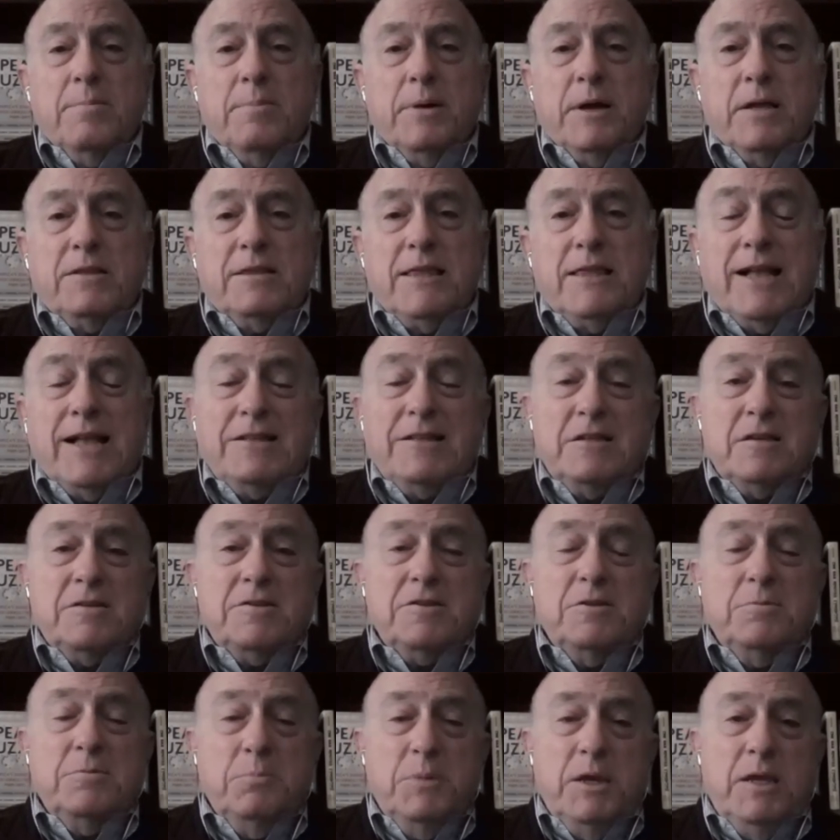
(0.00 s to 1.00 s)
But that
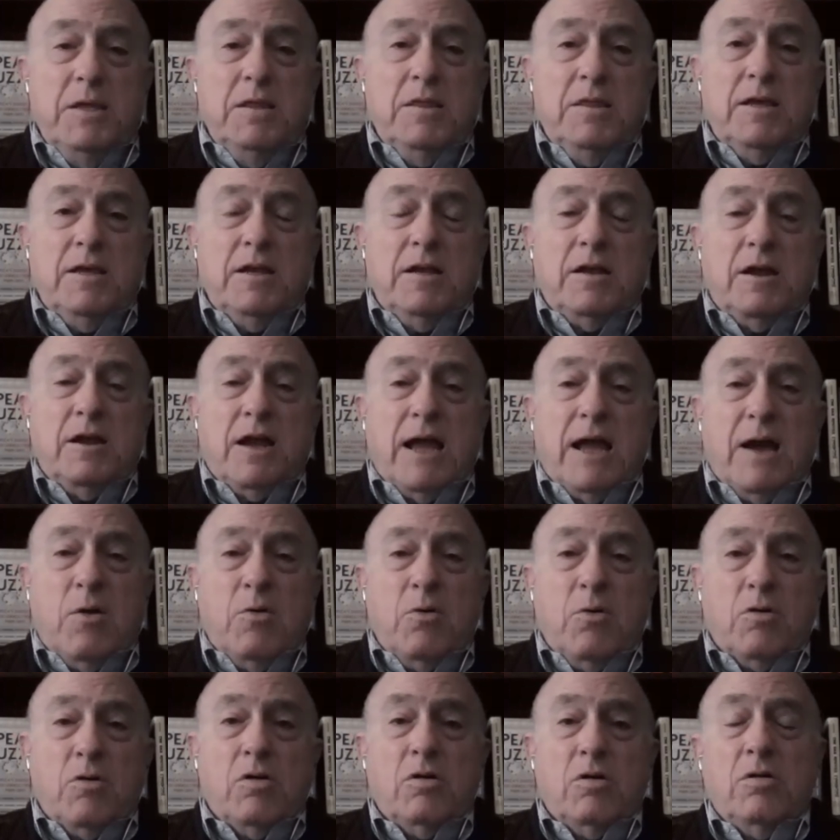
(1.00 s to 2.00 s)
doesn't mean that
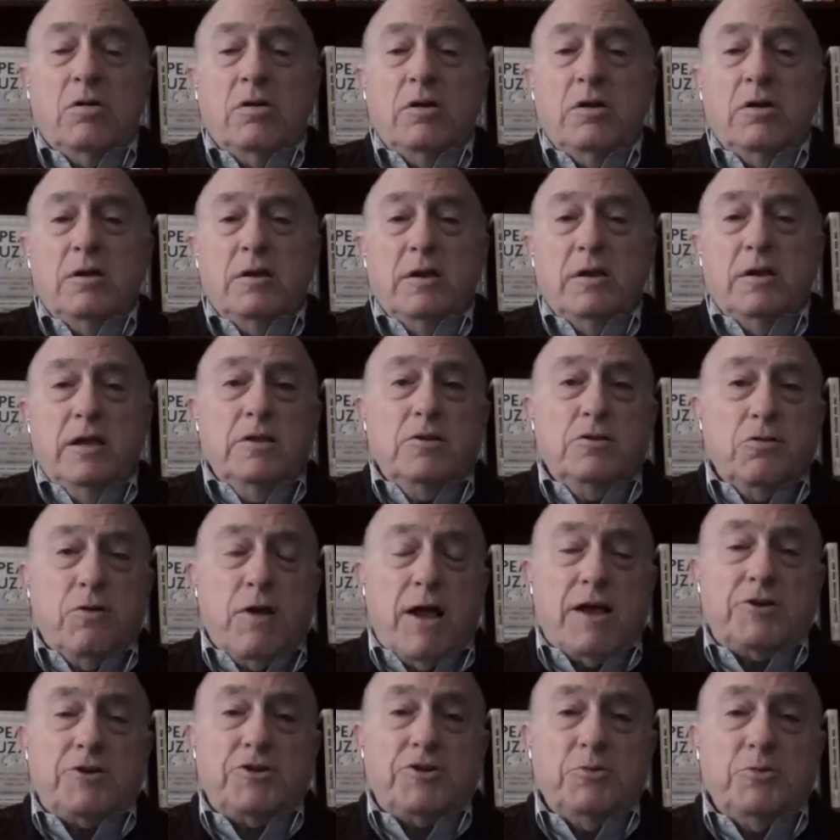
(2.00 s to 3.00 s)
our
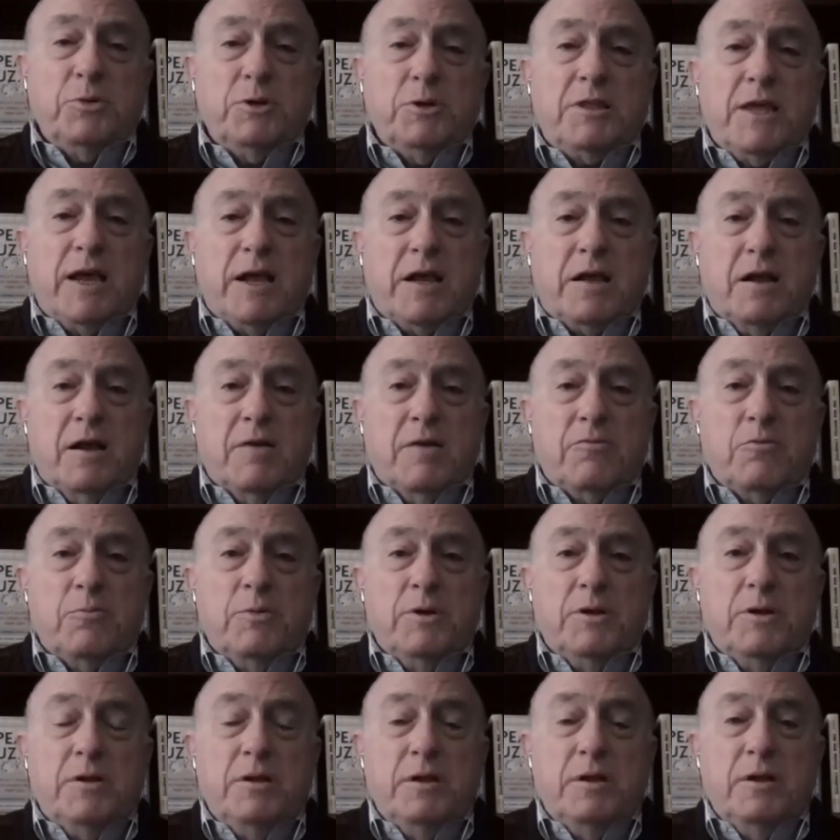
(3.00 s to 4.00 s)
interaction with that
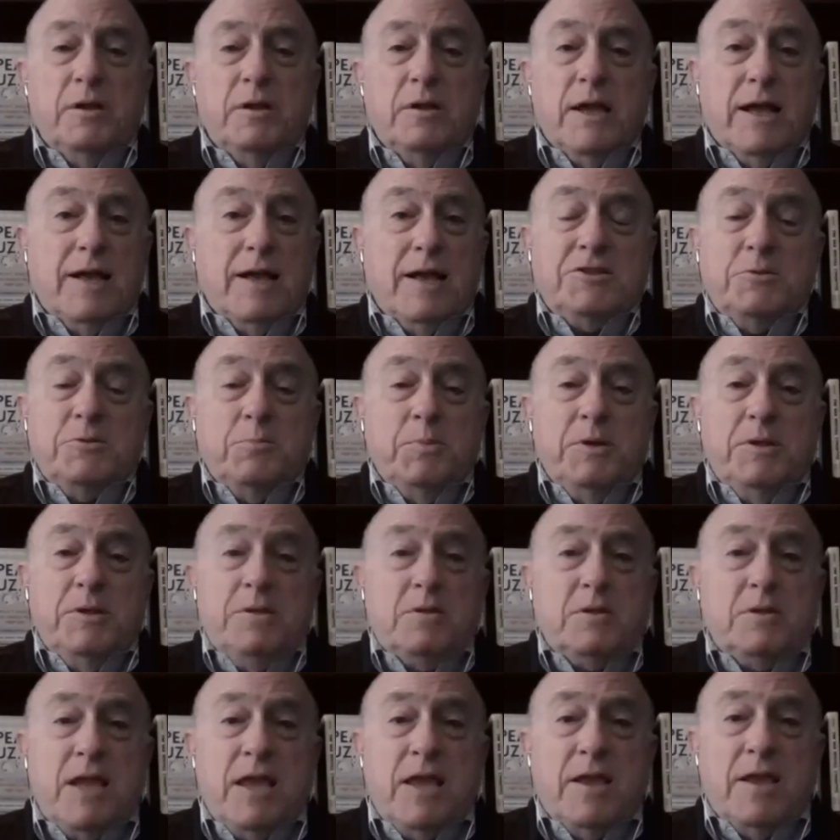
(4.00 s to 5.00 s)
government has to be
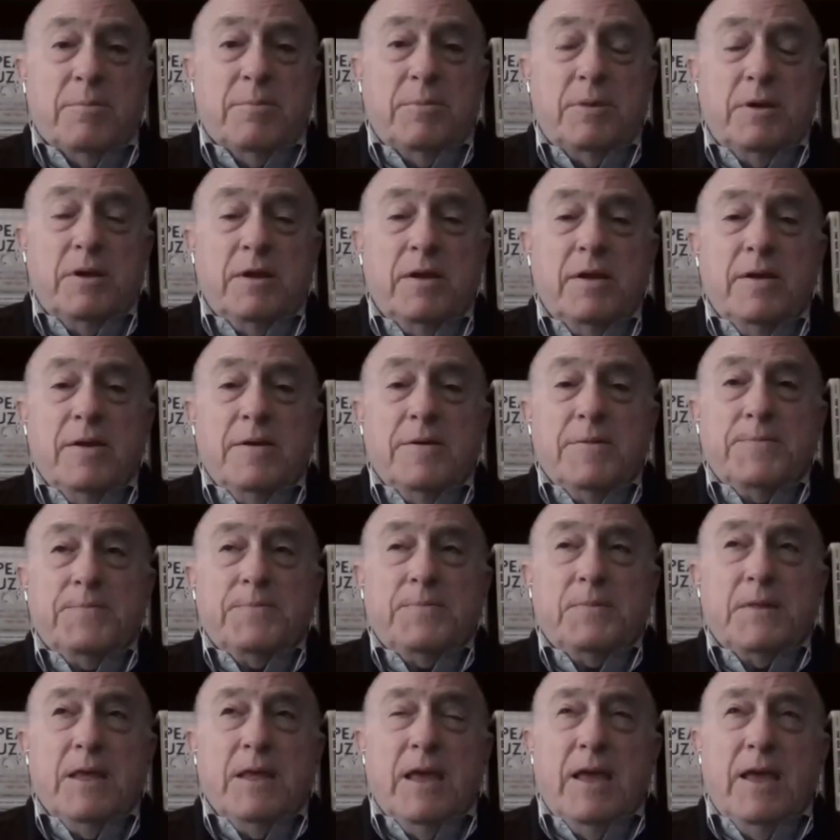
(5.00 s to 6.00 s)
the same.
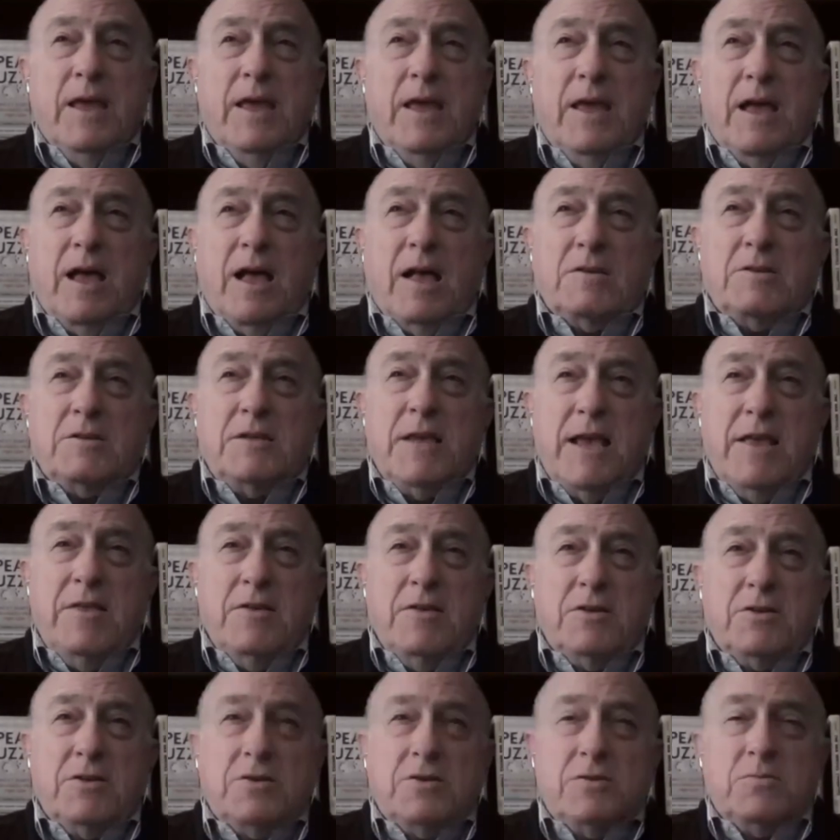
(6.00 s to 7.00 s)
I'll
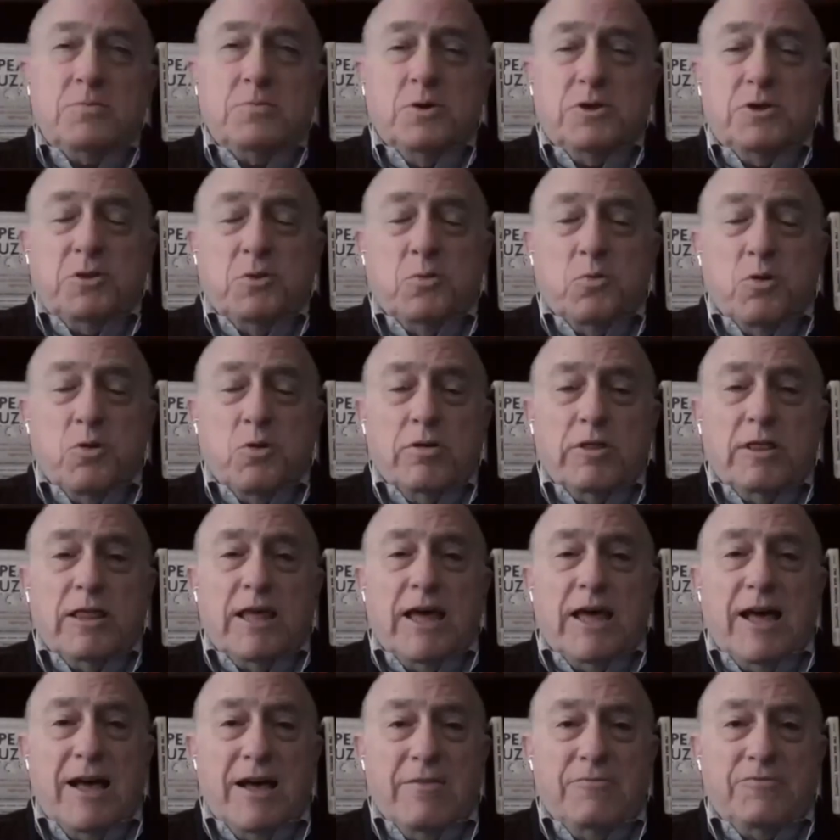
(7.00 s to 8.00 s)
say this with the word
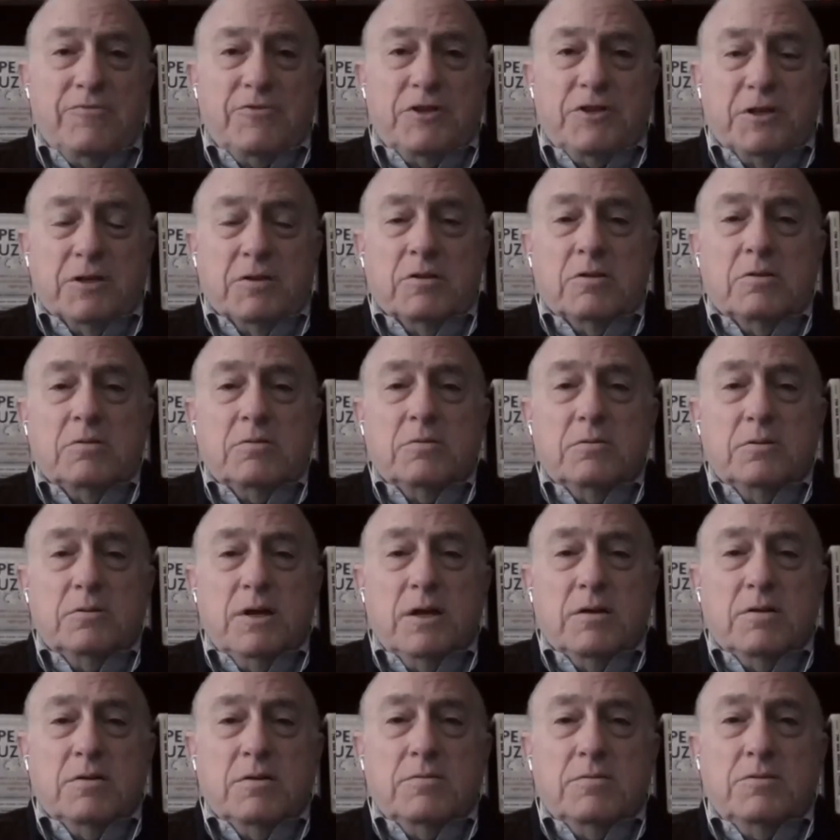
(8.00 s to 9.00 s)
lahavdil,
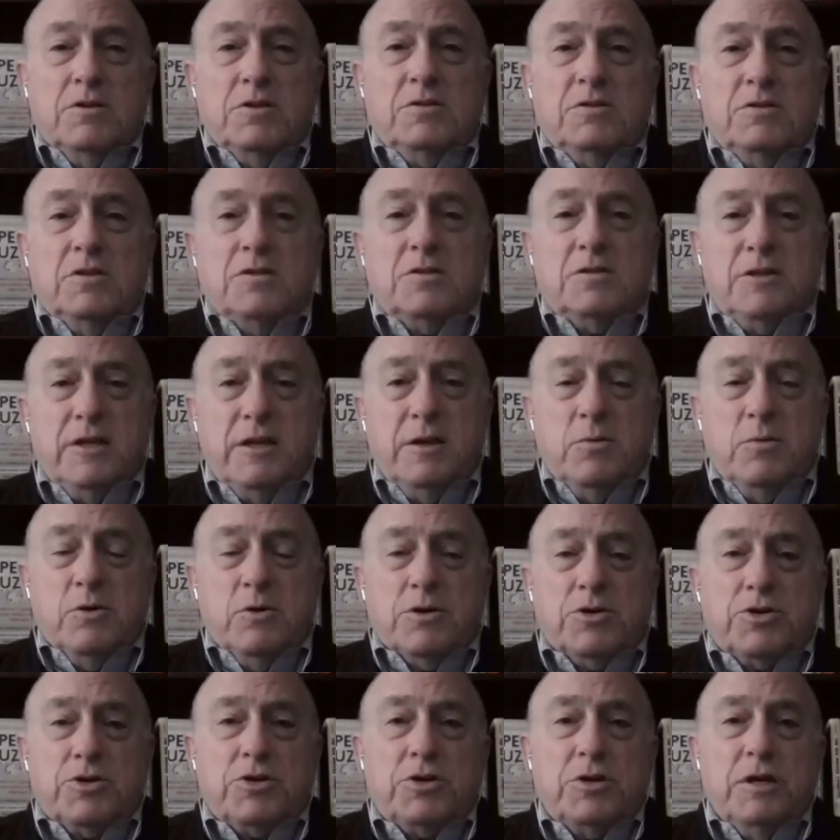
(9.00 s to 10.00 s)
to
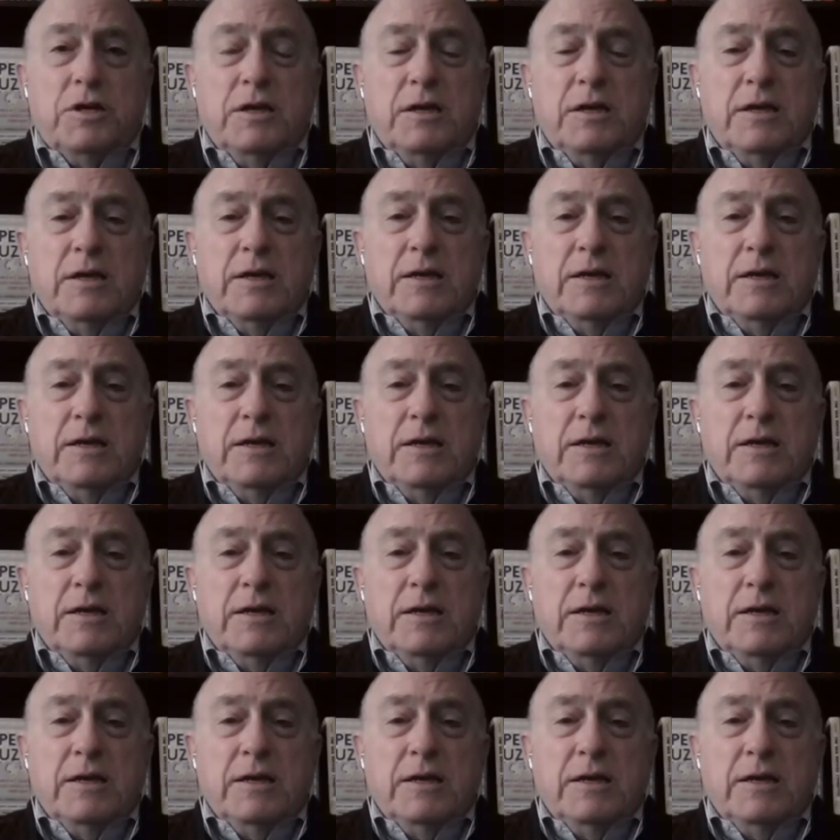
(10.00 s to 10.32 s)
distinguish.